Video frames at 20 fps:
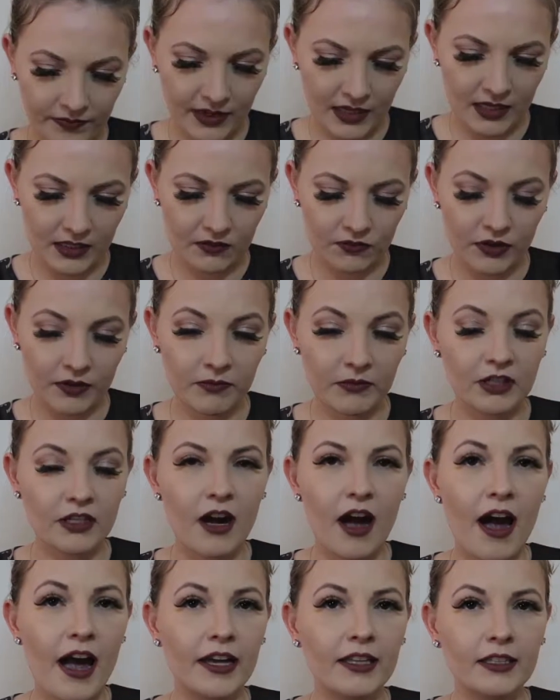It's from their
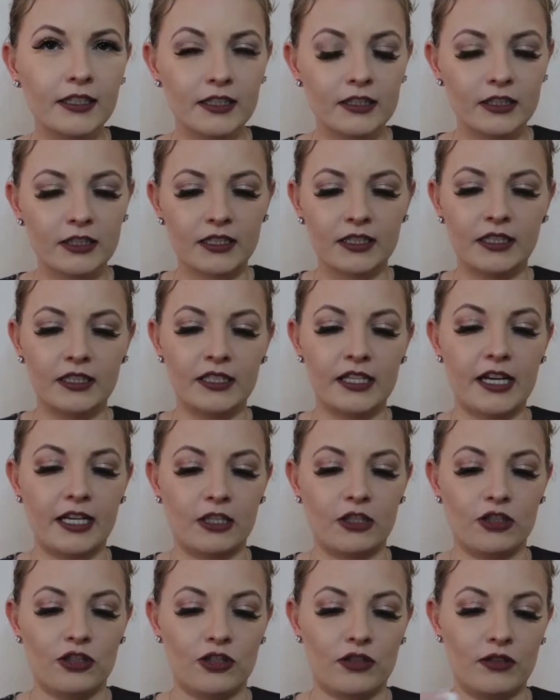highlighter
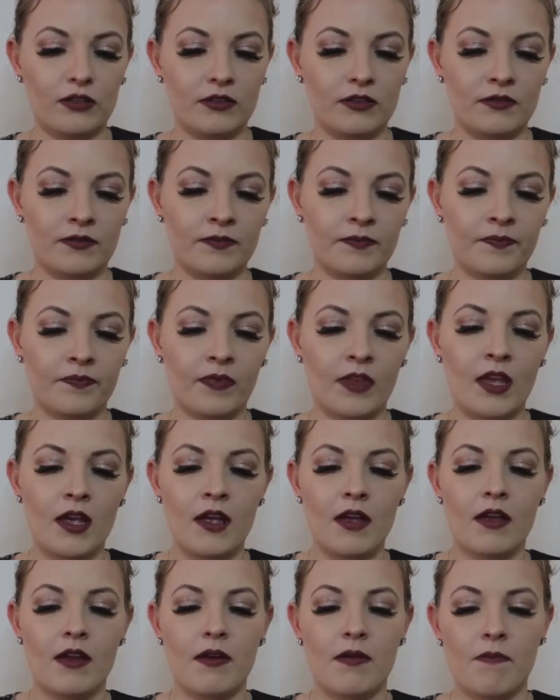collection,
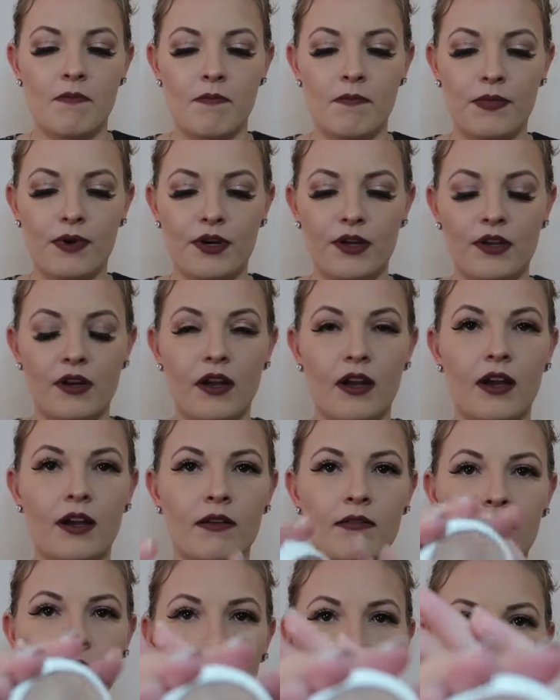but I